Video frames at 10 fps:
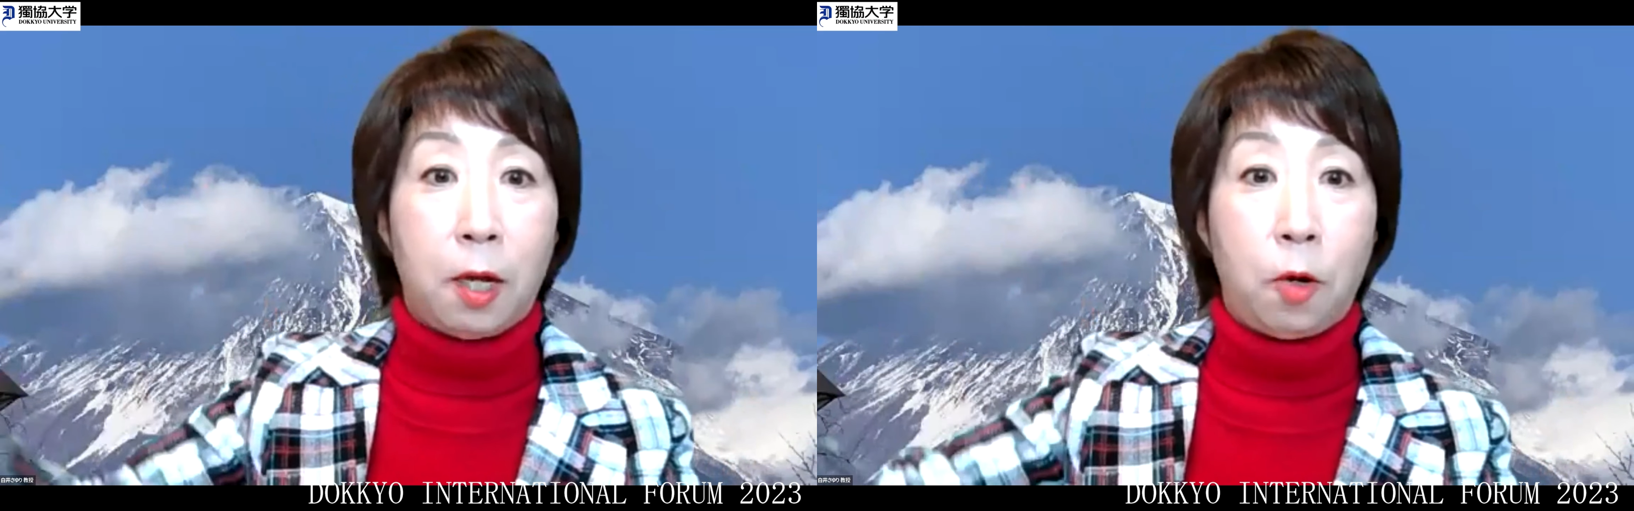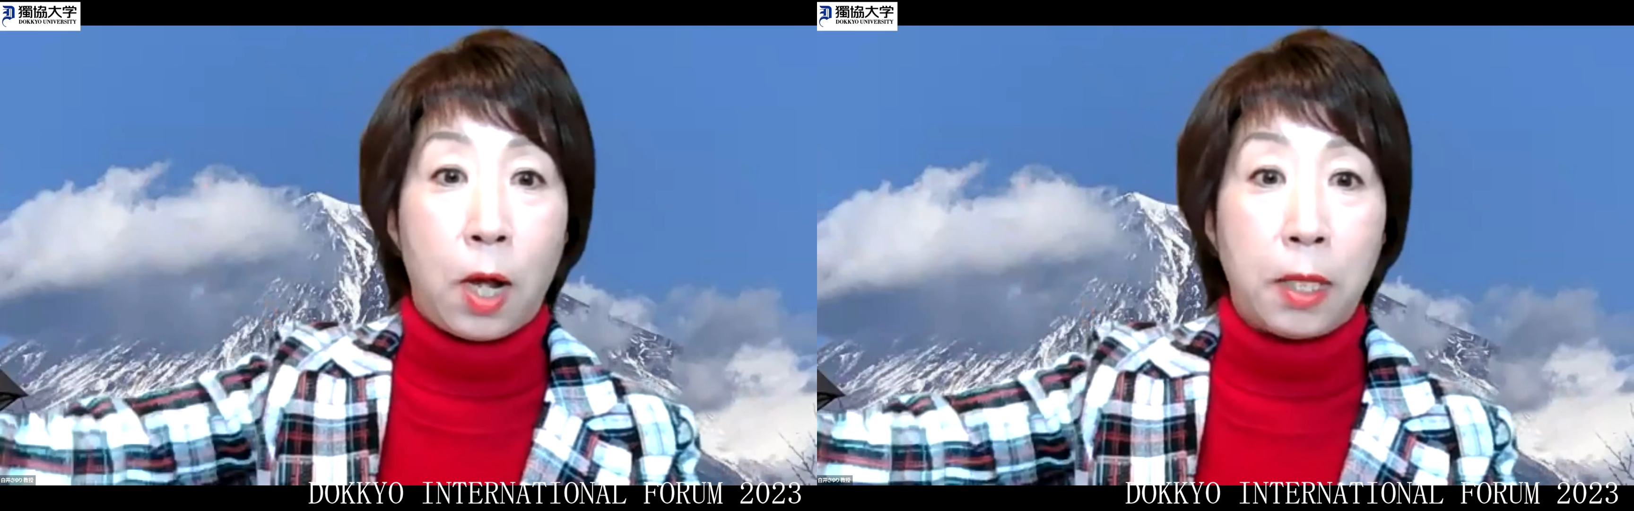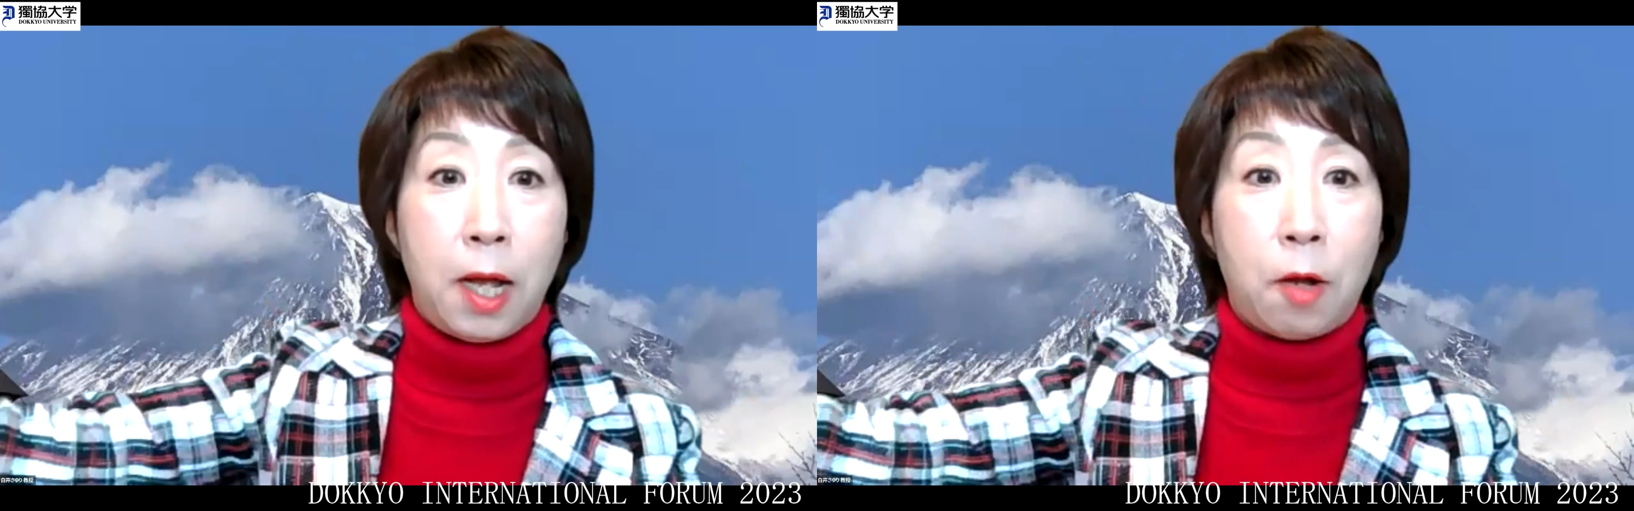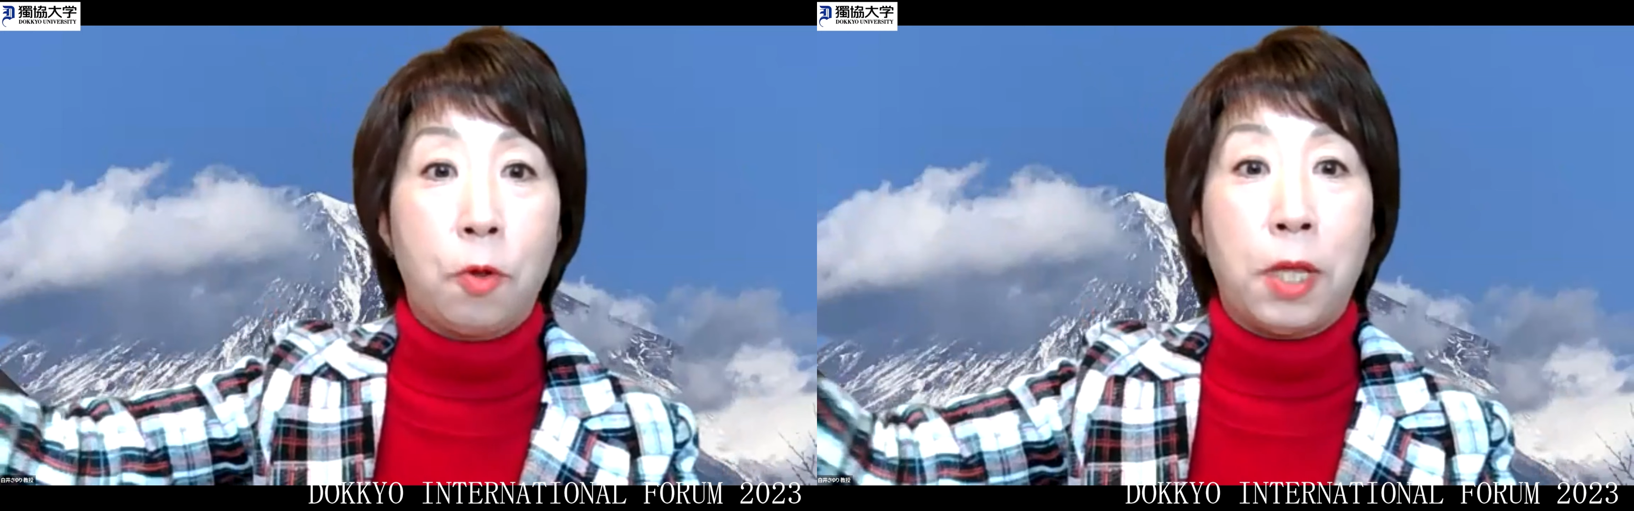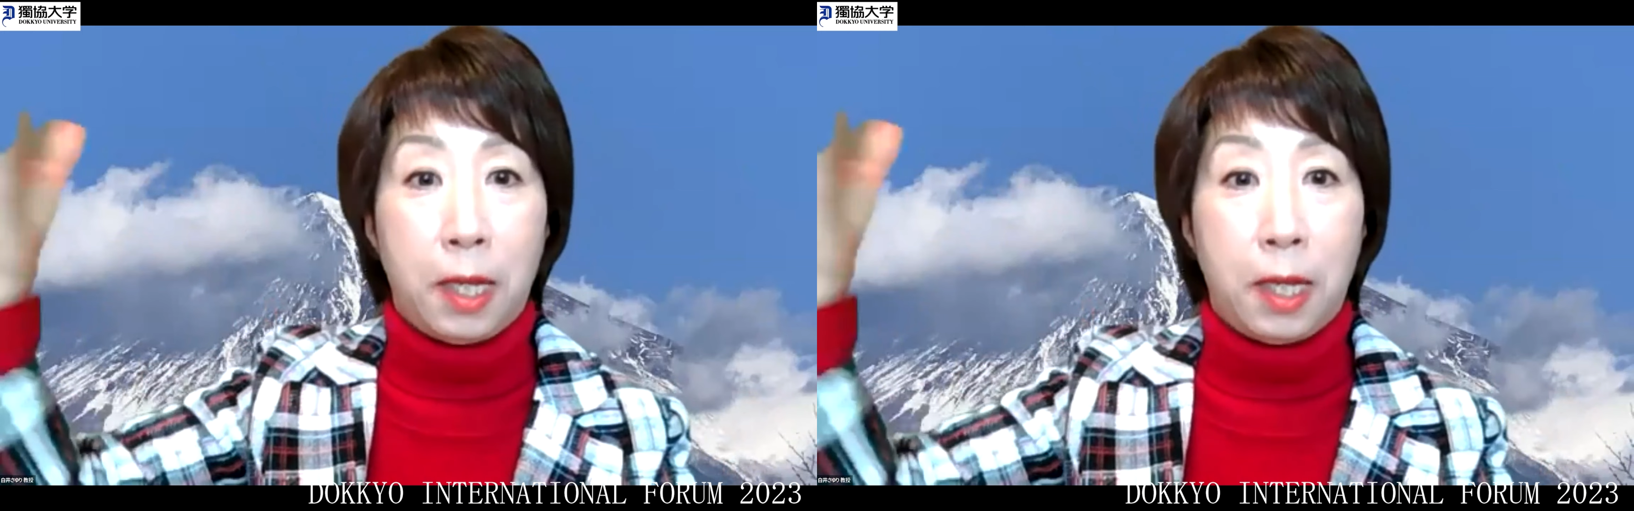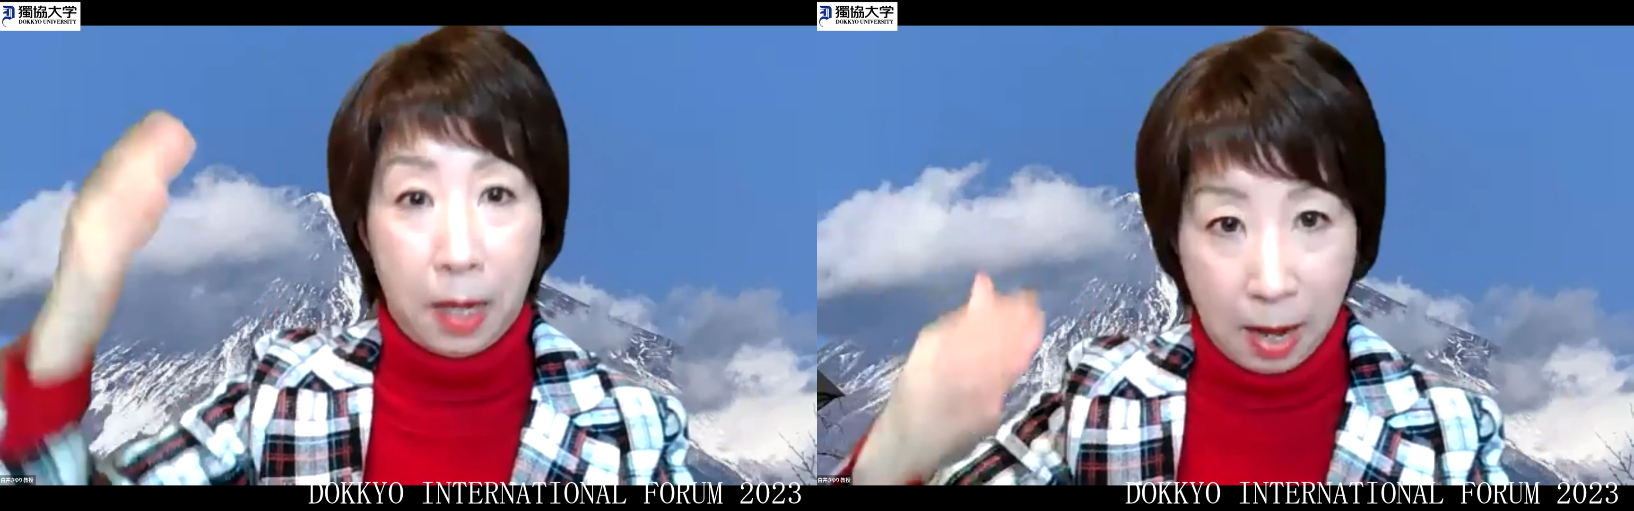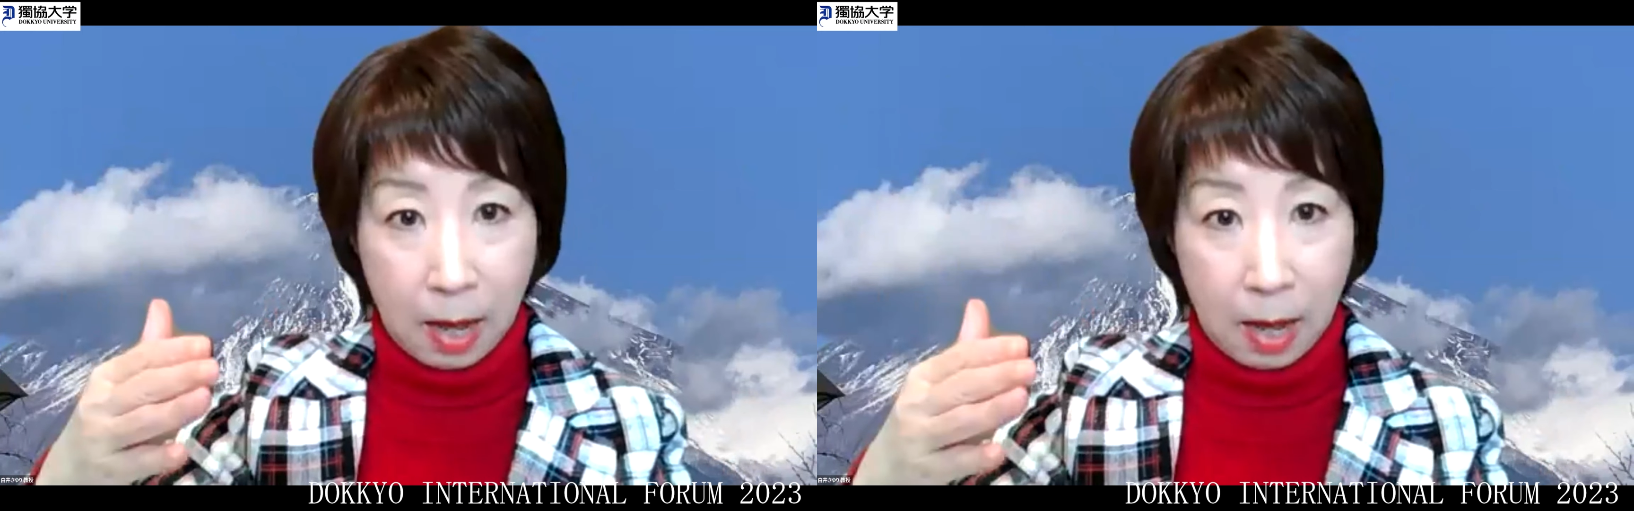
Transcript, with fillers: Uh, it's greenwashing.